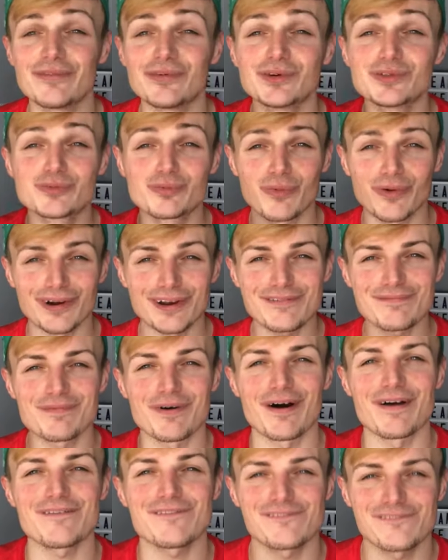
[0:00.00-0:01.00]
was one of
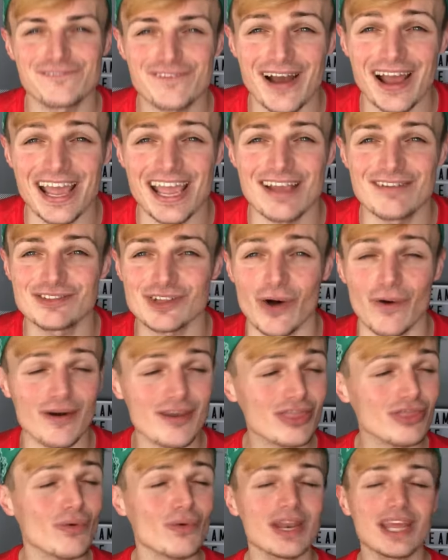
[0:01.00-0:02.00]
my faves. I
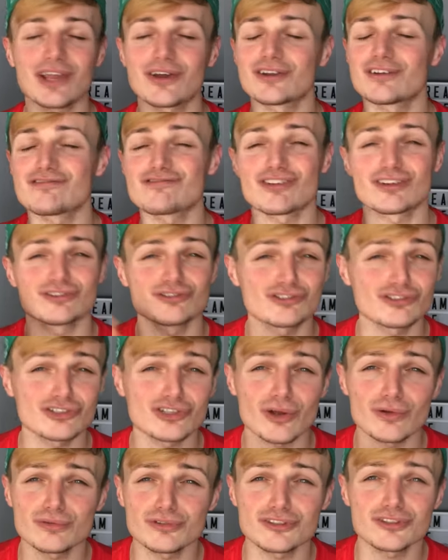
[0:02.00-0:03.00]
thought it could have done
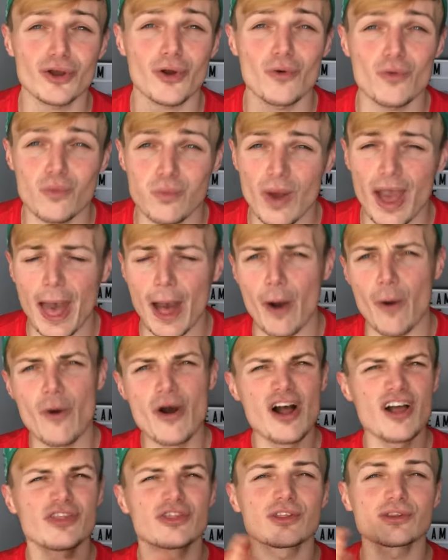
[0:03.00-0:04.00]
so well.
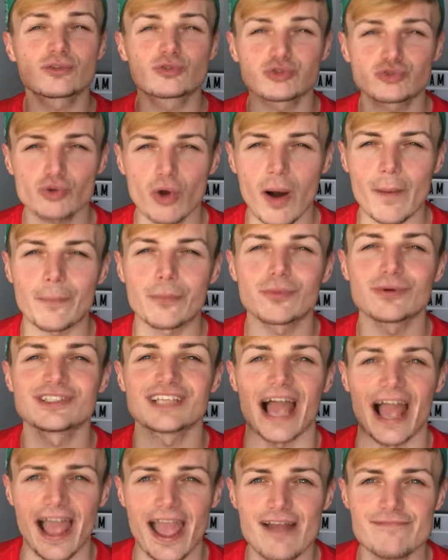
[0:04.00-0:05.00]
The drop was
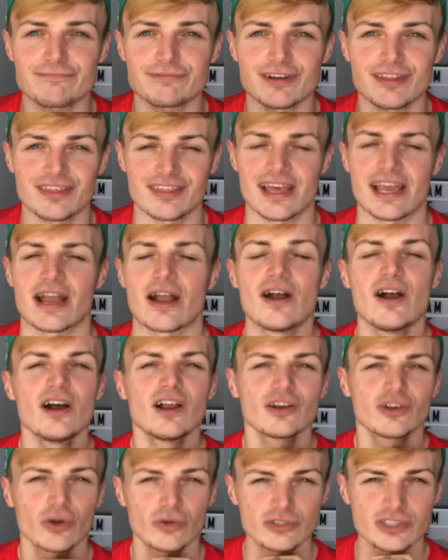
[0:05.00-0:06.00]
everything.
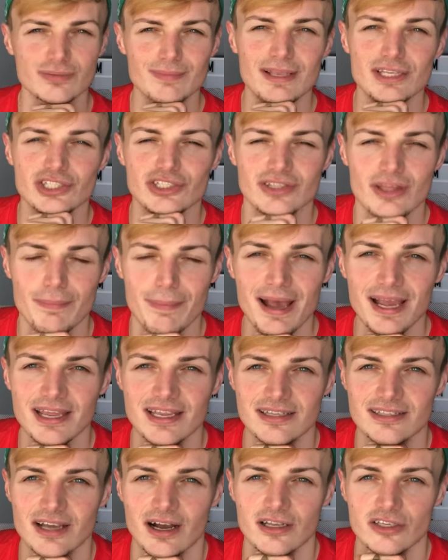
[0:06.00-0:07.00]
Not to mention the
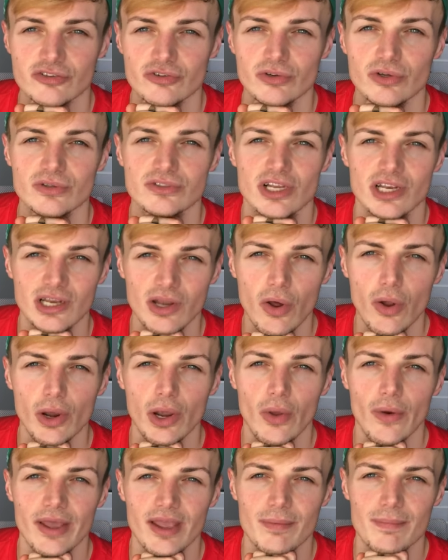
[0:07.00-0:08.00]
backing dancer who looked a lot
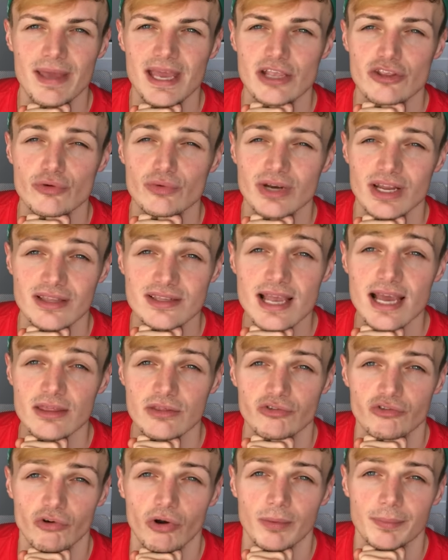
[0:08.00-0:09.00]
like me doing a
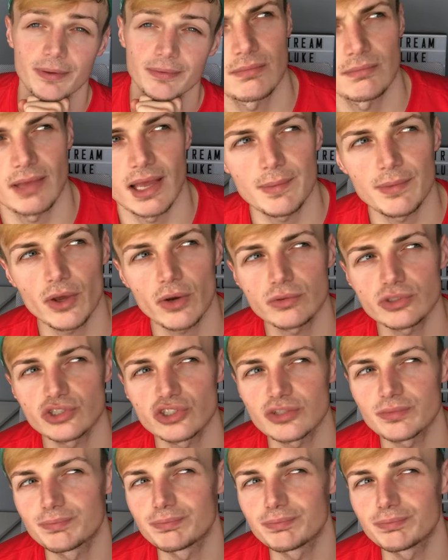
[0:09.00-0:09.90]
death drop. Maybe I was just